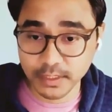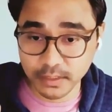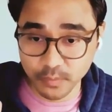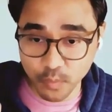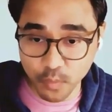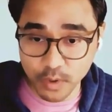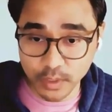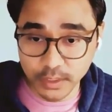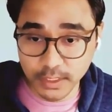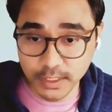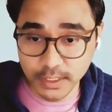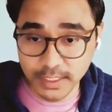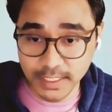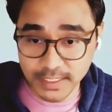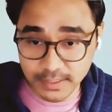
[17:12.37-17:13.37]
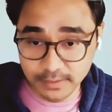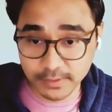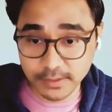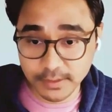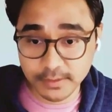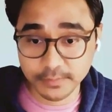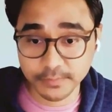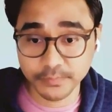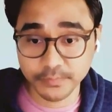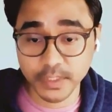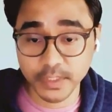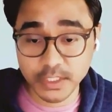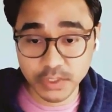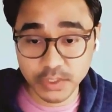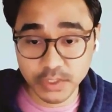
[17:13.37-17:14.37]
Number one,
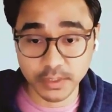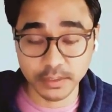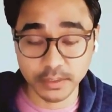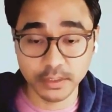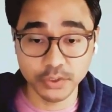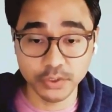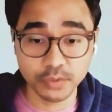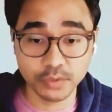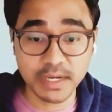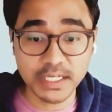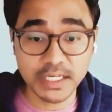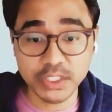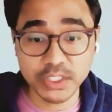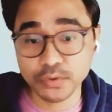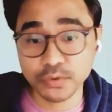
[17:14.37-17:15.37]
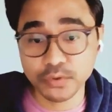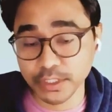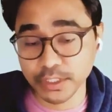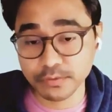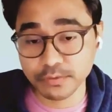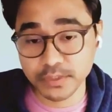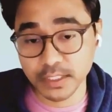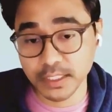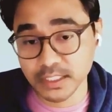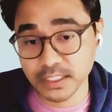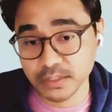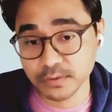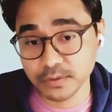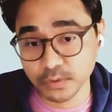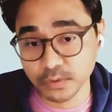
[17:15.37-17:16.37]
insulin. You may need to reduce your
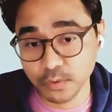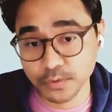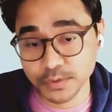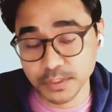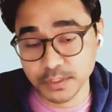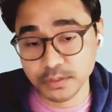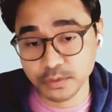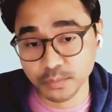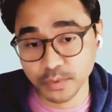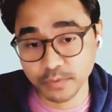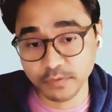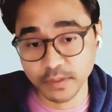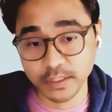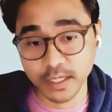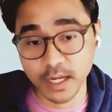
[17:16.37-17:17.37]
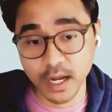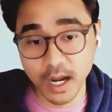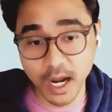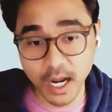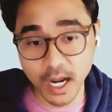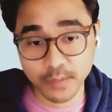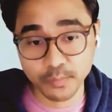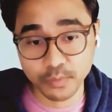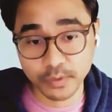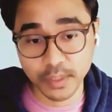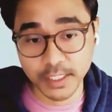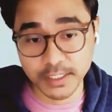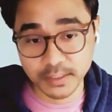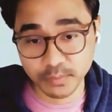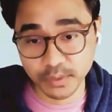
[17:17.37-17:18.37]
insulin doses to prevent
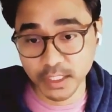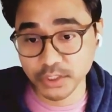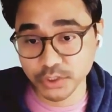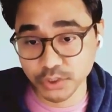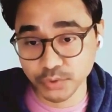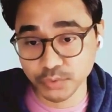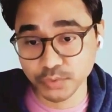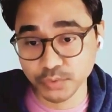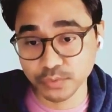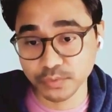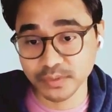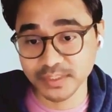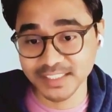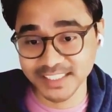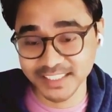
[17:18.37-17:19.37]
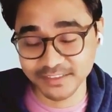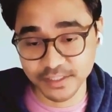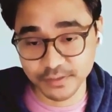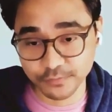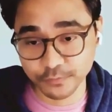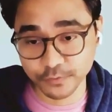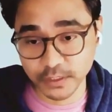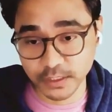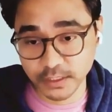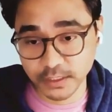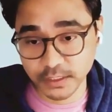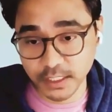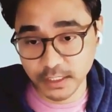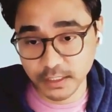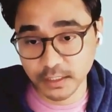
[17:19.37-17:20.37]
hypoglycemia due to decreased food
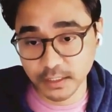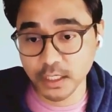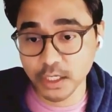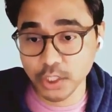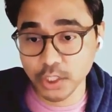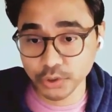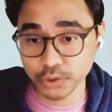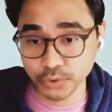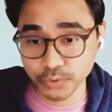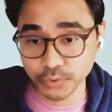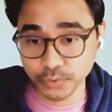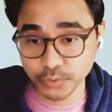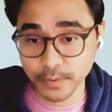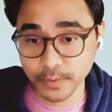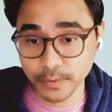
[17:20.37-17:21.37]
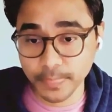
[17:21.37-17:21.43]
intake. Two,